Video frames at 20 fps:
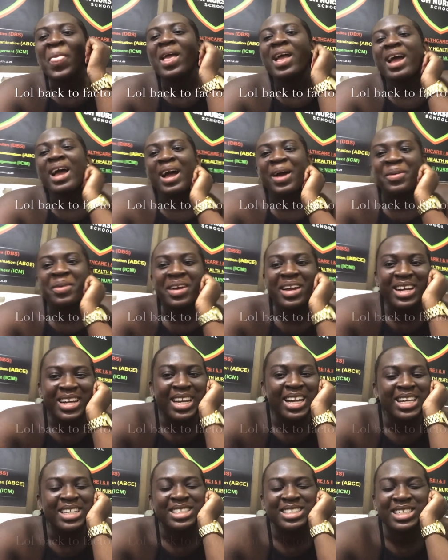I'm currently
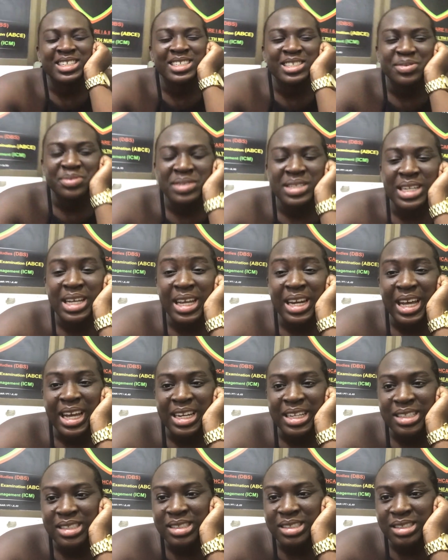at G H Media and I
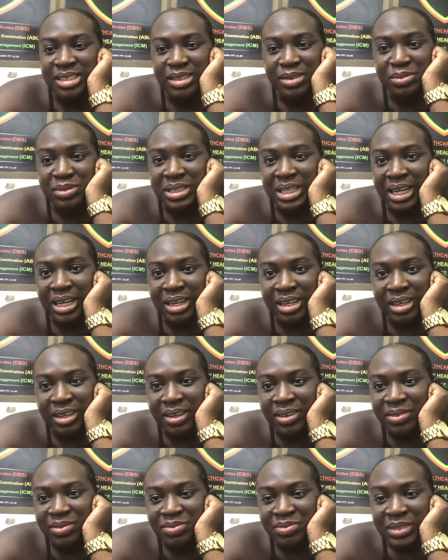didn't sleep,
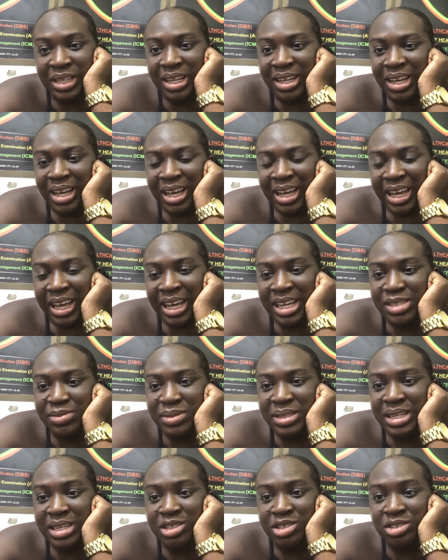Charlie. It has
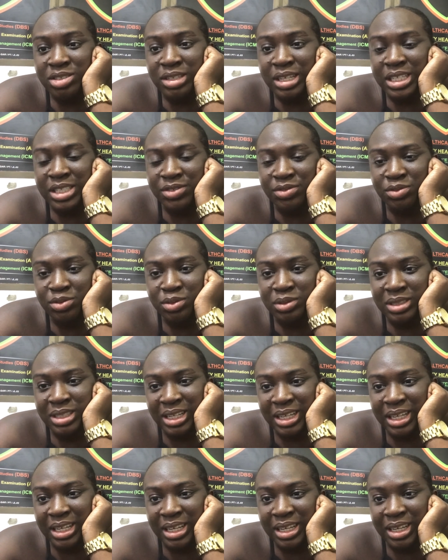been a stressful
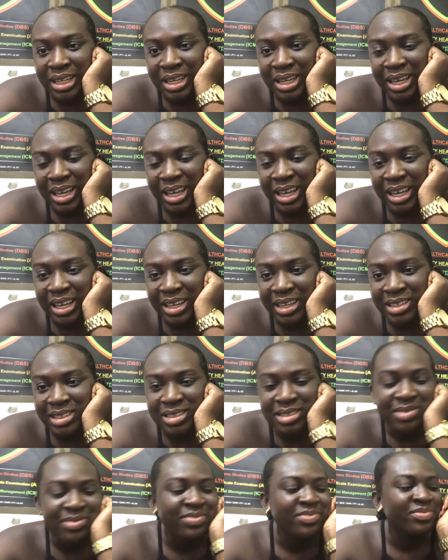day.
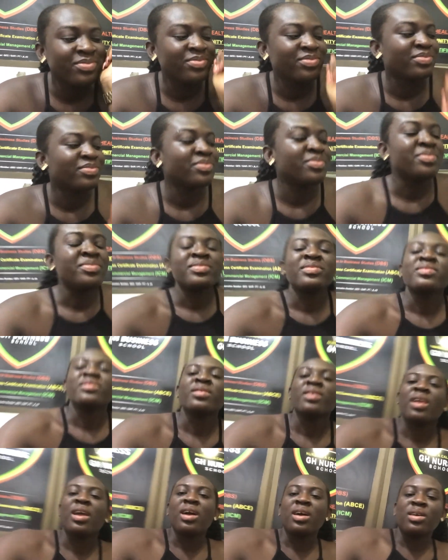Hey.
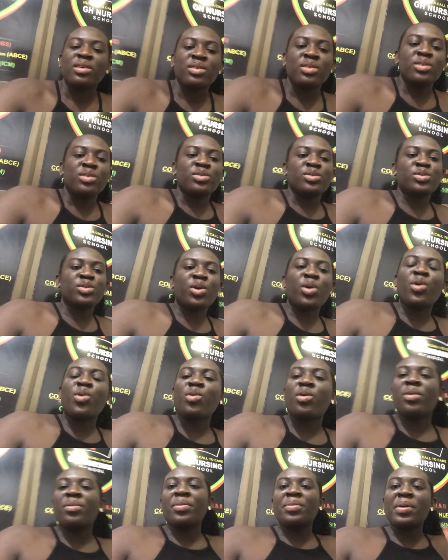
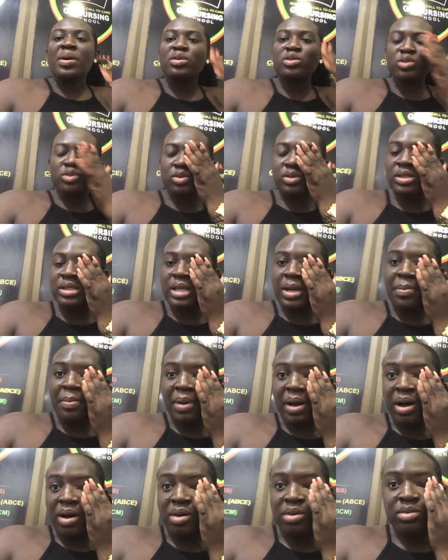So I'm about to step
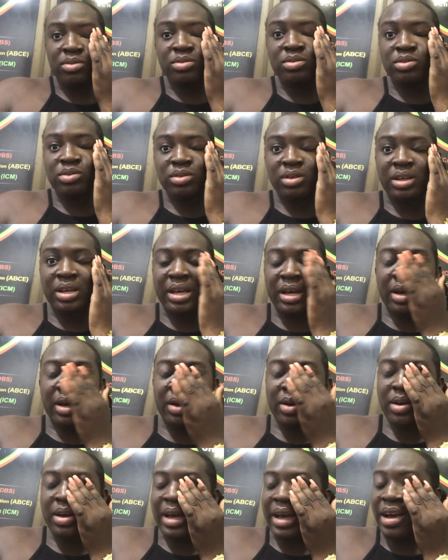out,
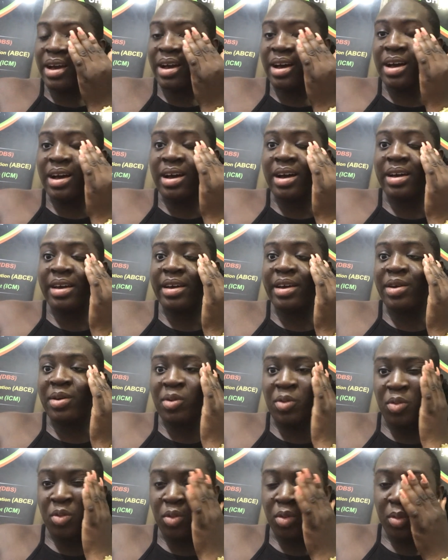get a car, get
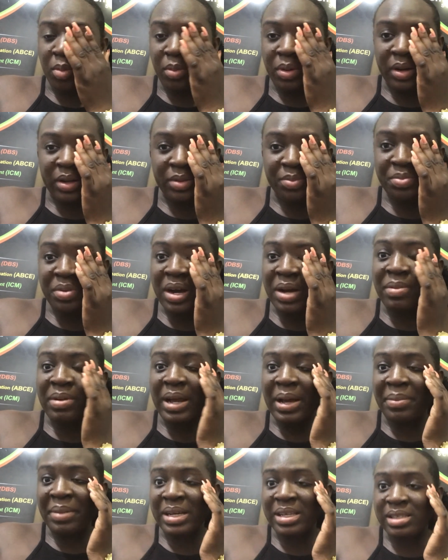home, and probably
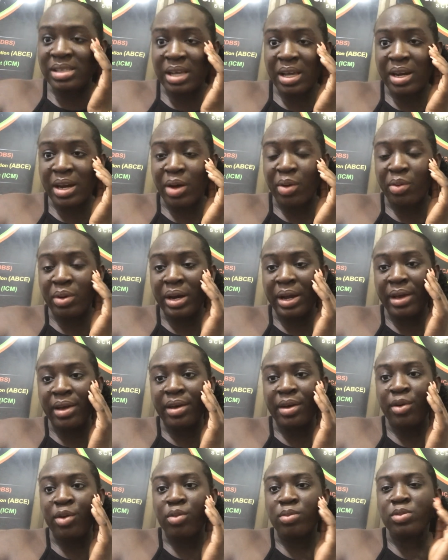I might sign out when I
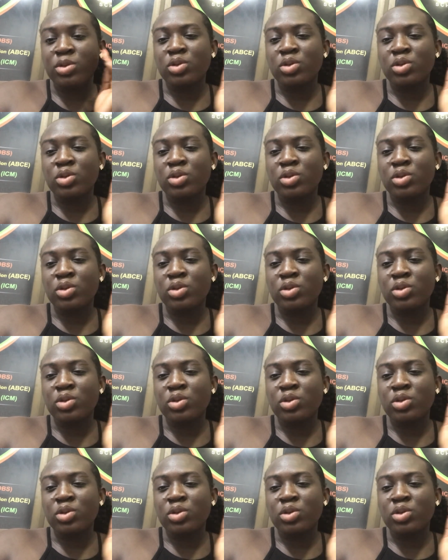get home.